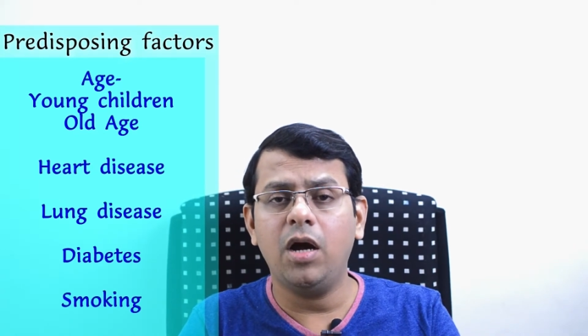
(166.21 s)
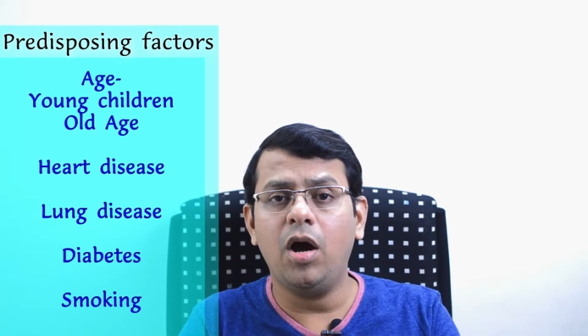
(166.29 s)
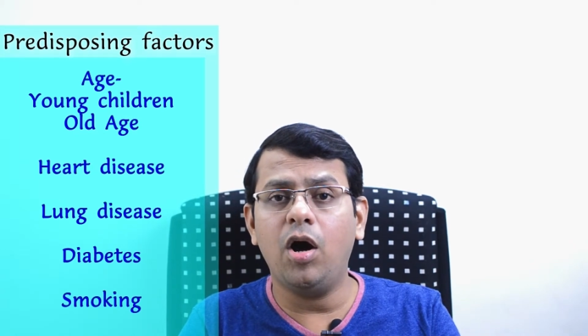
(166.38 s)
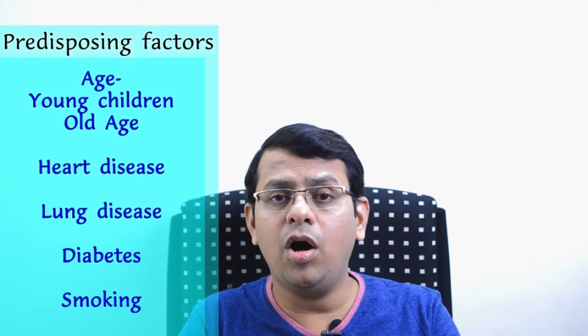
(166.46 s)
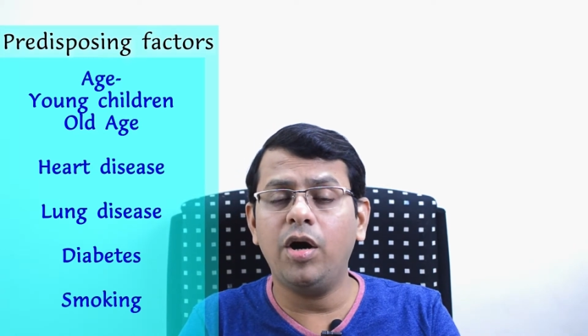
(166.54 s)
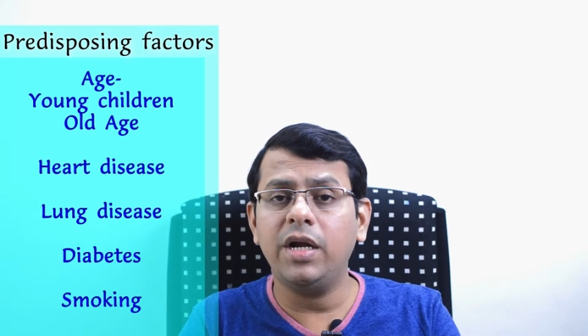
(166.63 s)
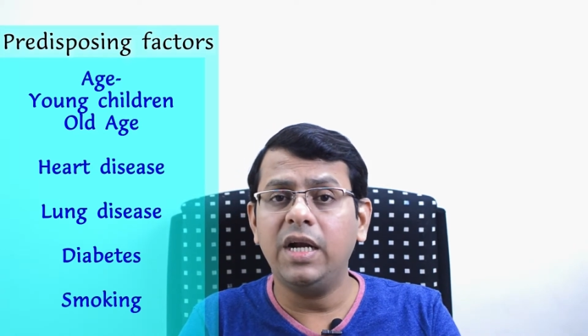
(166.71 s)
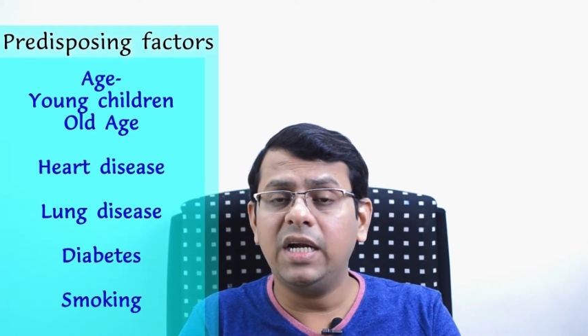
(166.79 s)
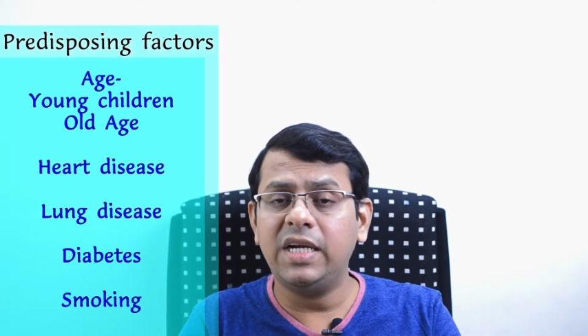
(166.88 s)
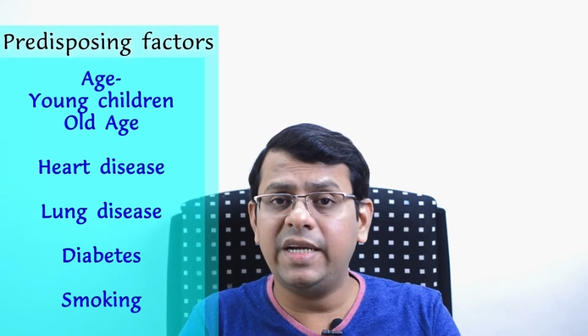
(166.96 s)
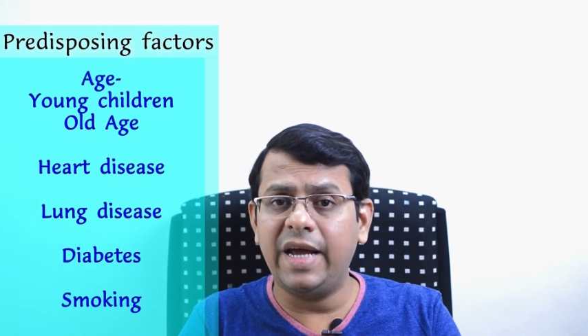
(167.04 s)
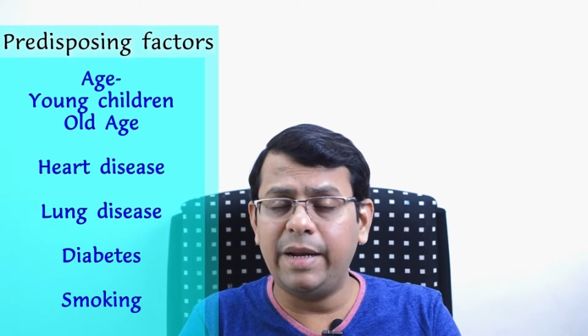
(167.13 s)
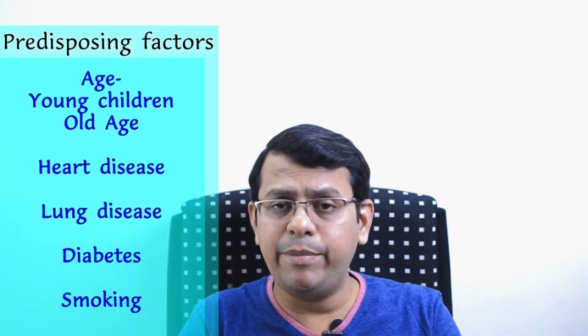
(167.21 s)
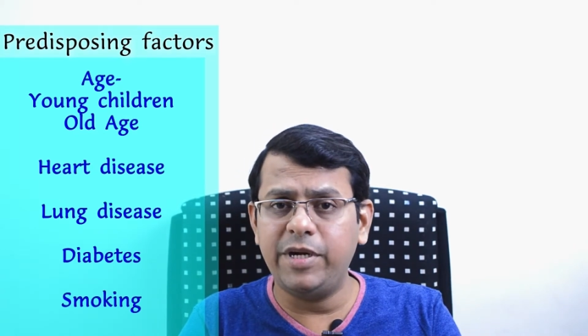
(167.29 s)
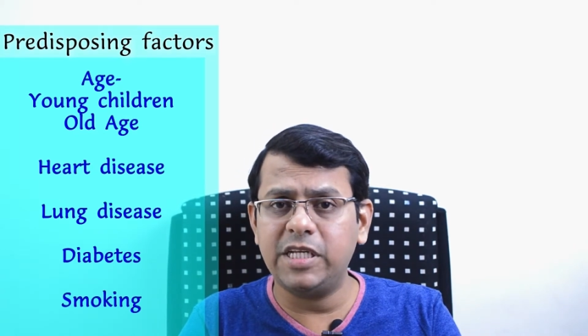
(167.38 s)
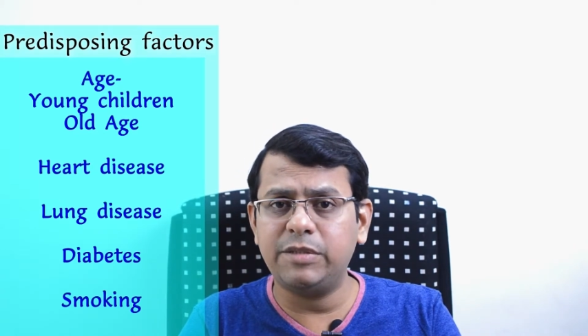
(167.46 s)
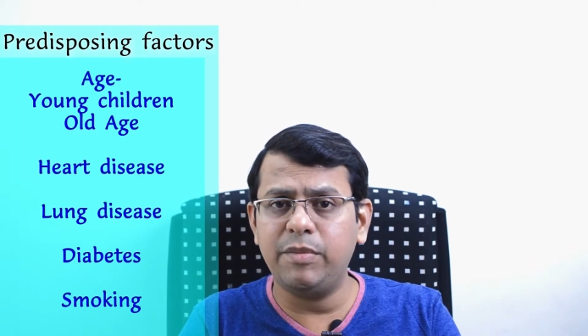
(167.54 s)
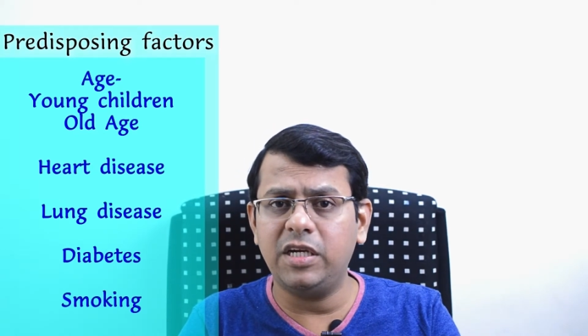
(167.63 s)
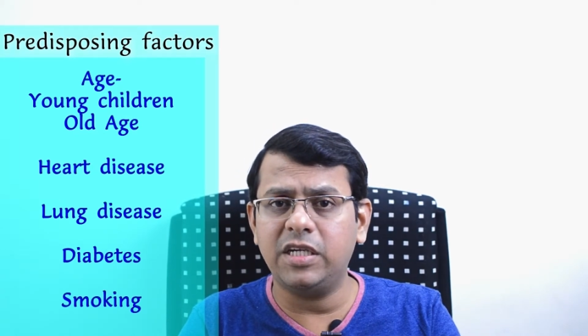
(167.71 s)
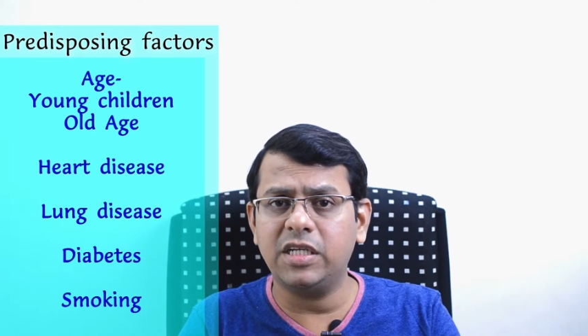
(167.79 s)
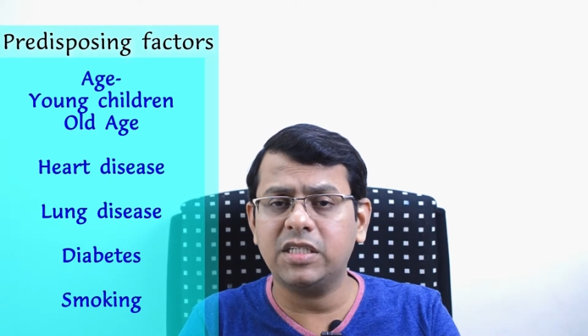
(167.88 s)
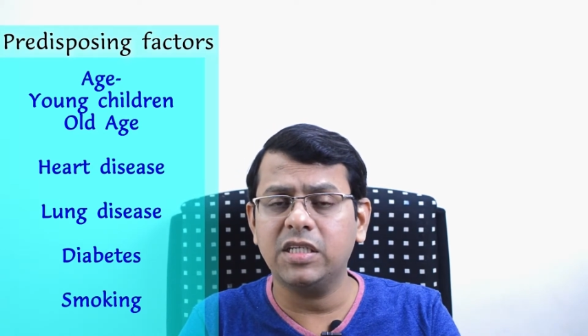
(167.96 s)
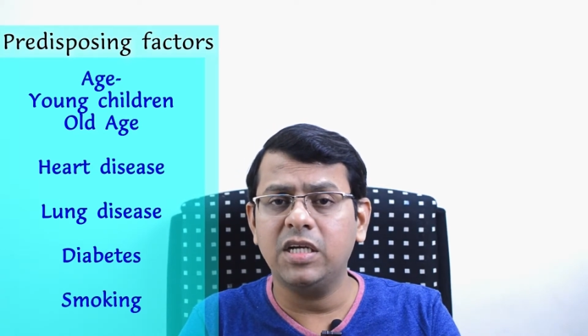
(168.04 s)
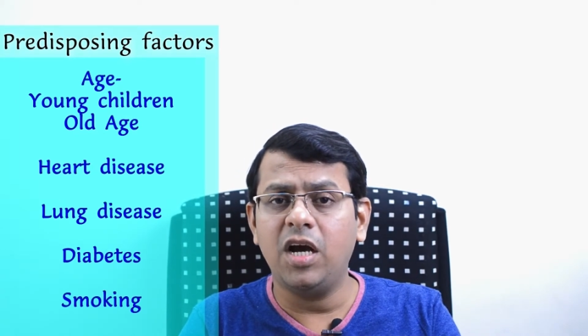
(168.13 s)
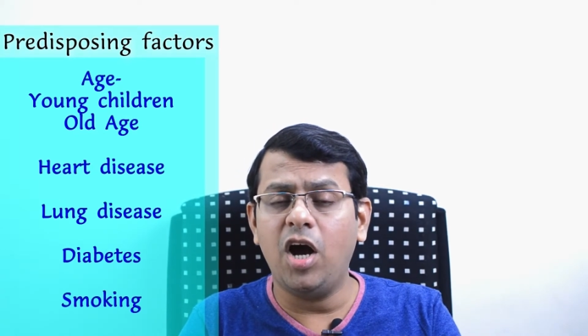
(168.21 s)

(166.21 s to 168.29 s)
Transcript: or diabetes mellitus,